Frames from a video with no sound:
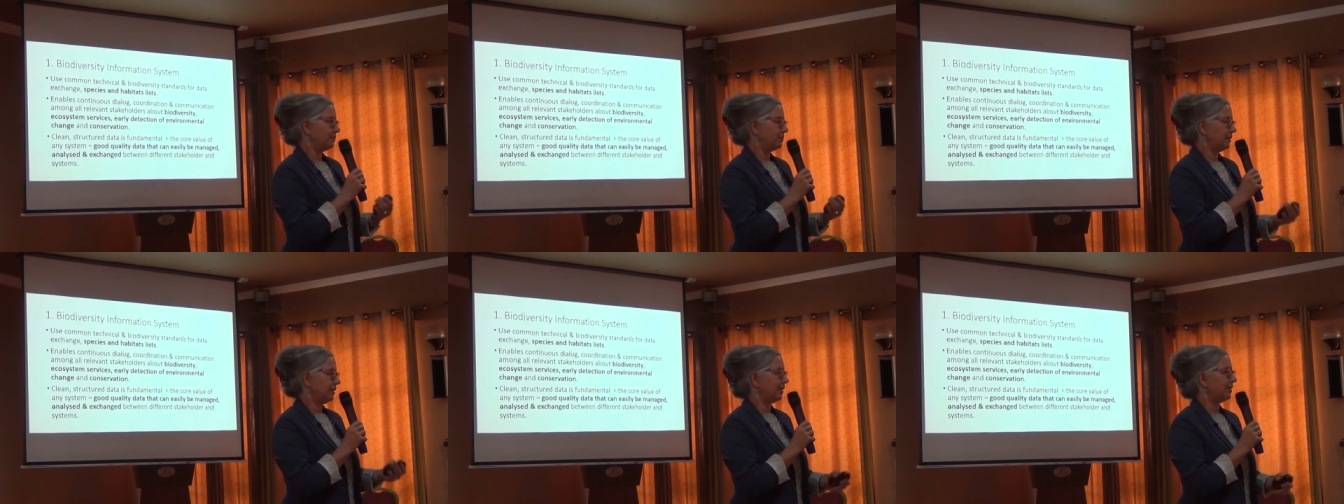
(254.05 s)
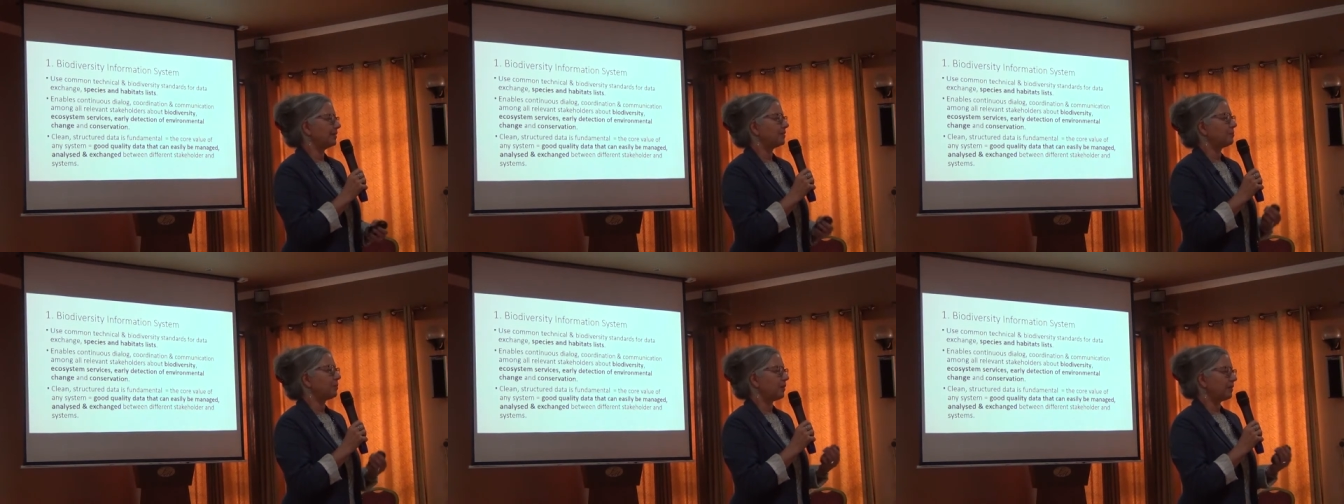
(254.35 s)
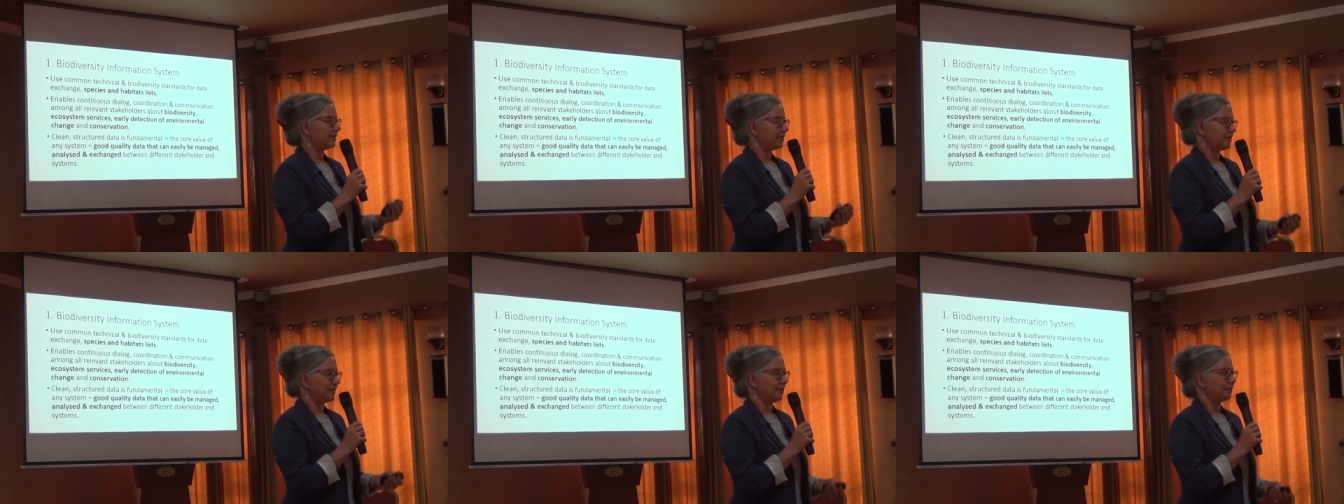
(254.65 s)
very
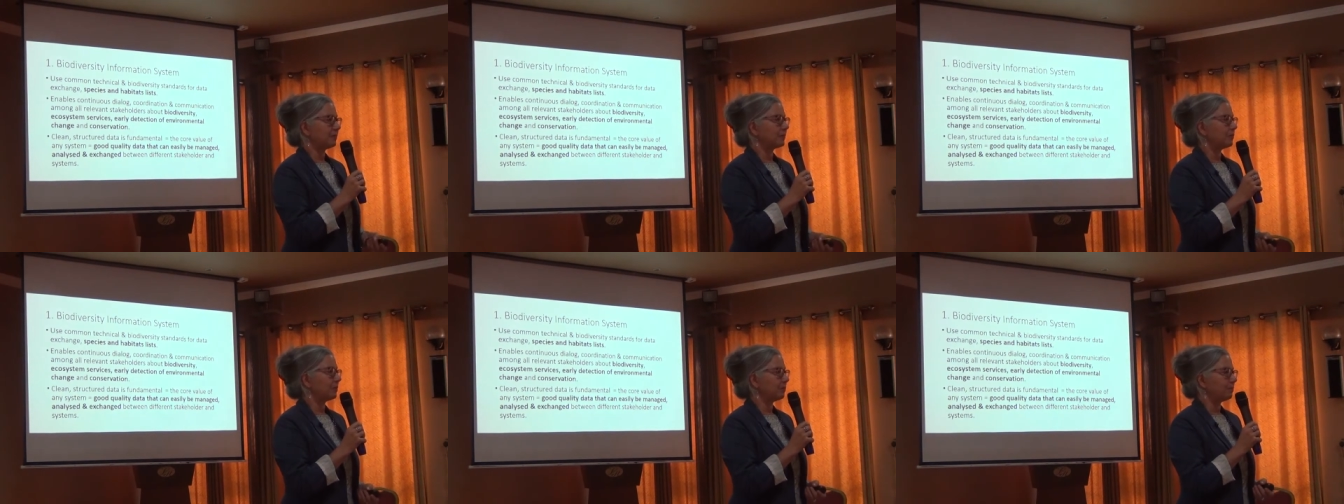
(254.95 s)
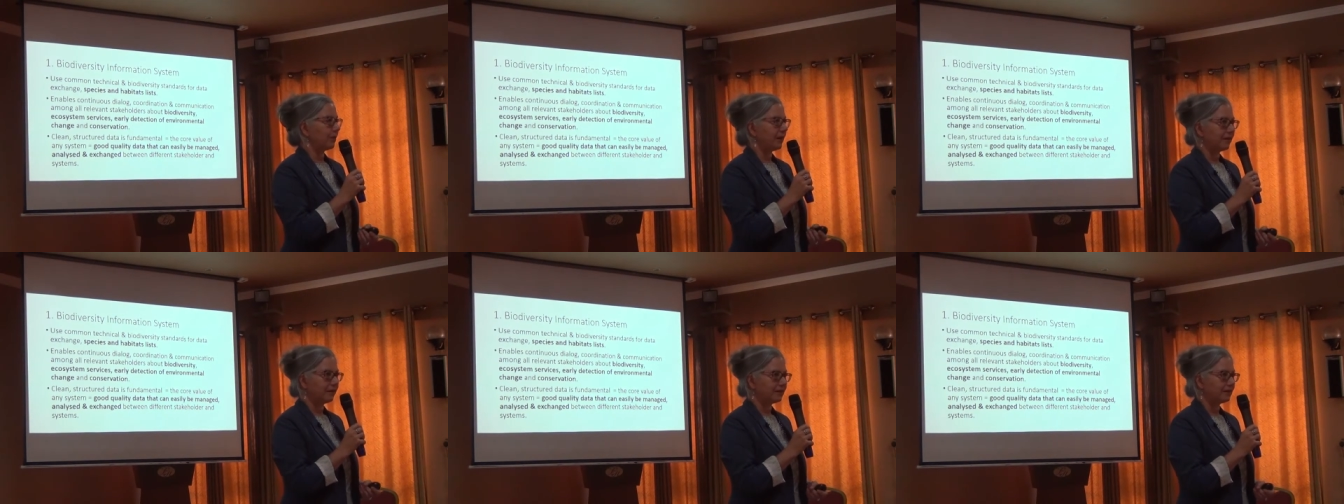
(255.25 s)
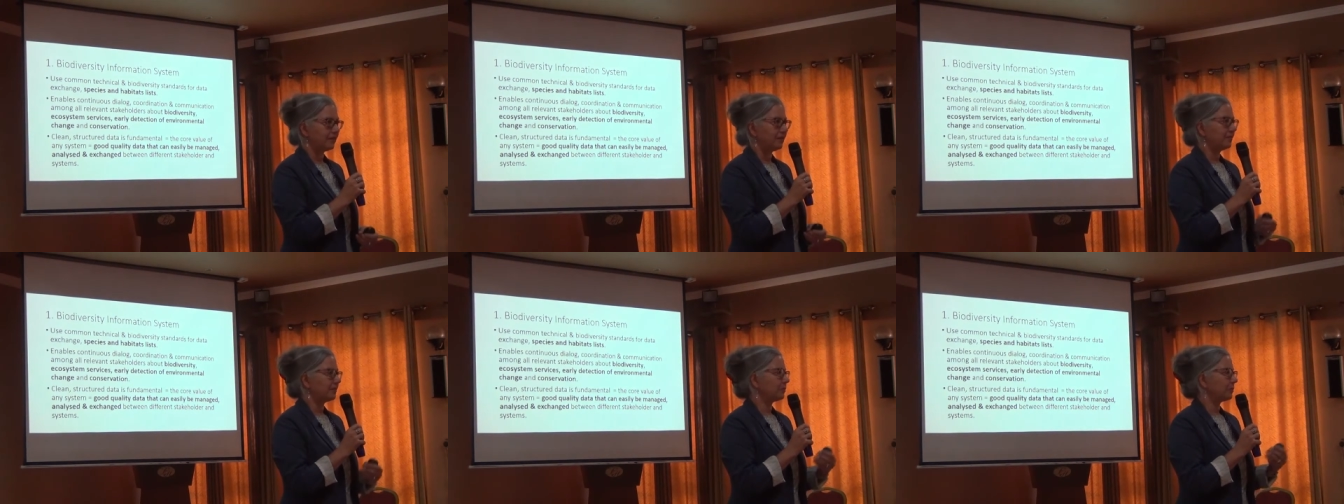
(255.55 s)
small steps with
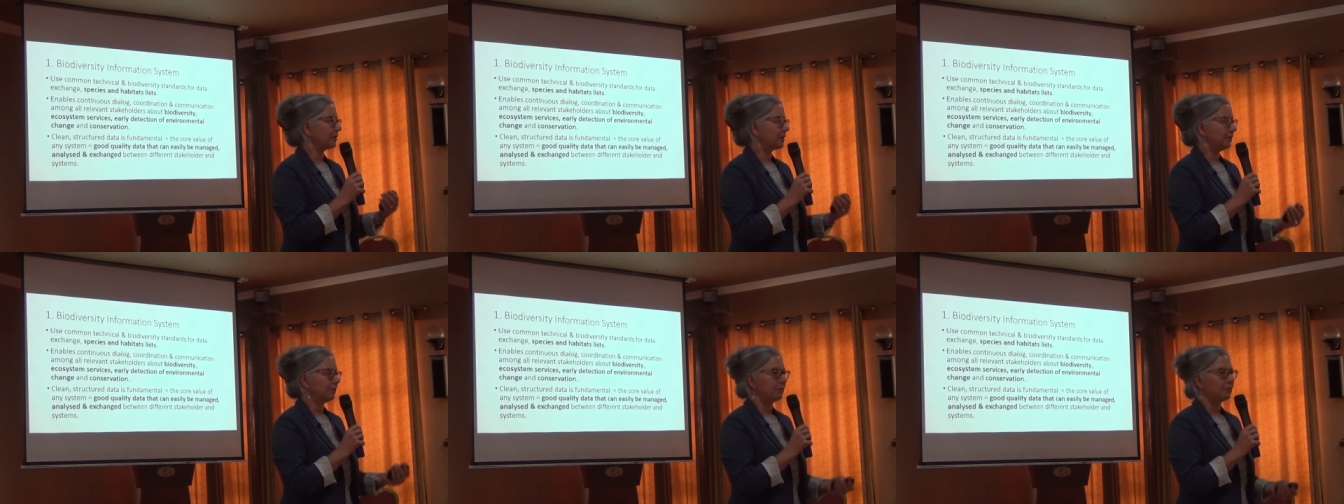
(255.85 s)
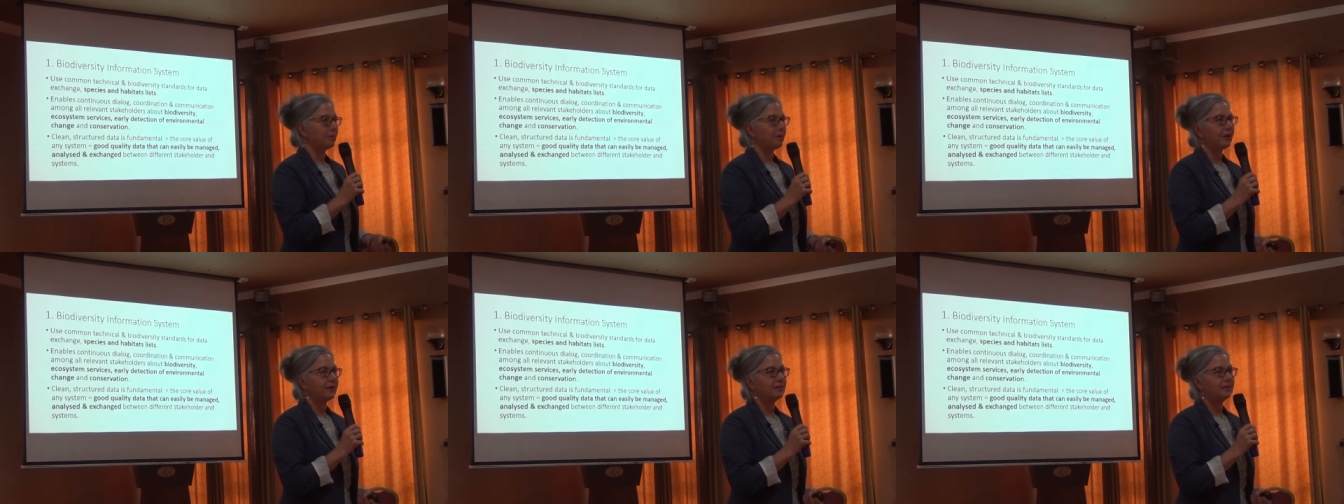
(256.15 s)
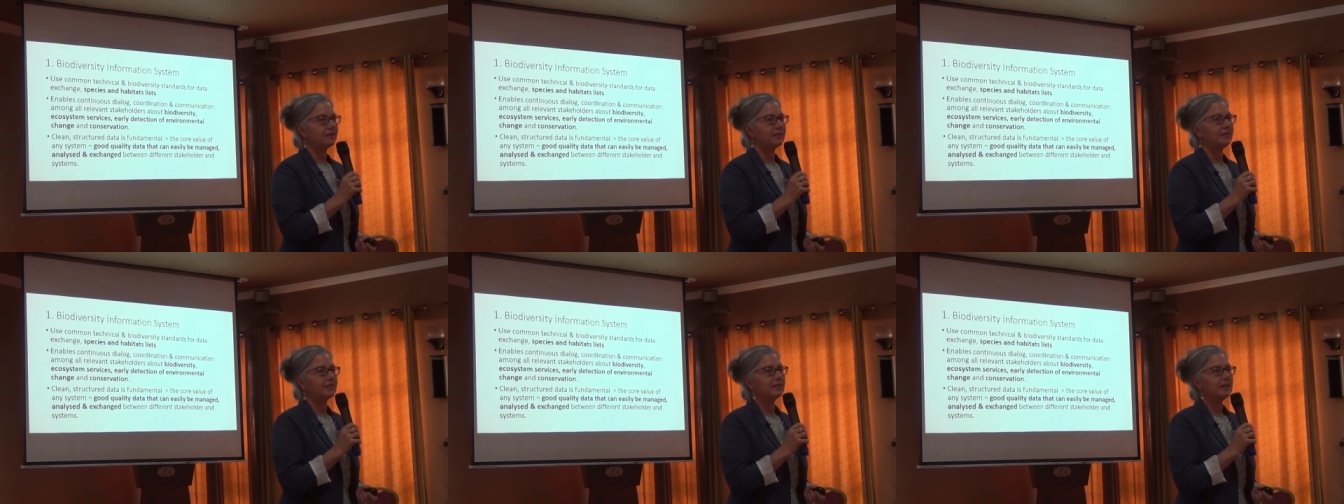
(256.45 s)
partners, working with
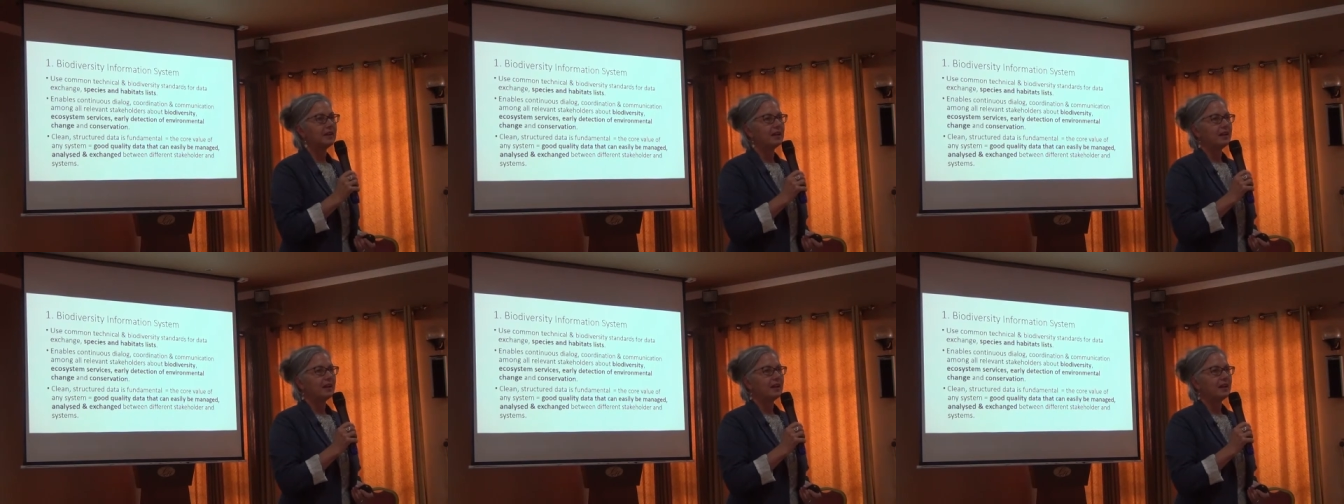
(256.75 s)
partners.